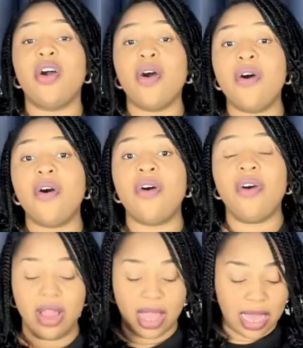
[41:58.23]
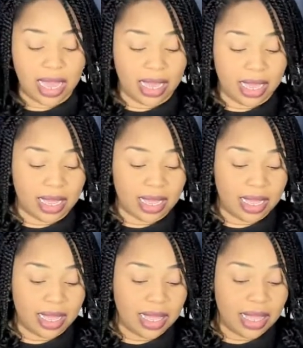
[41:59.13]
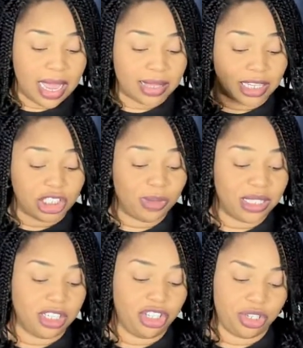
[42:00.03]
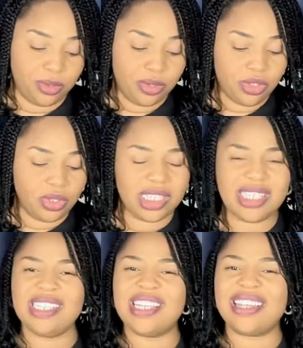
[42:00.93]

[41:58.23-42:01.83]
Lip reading: or attachment issue. So these things are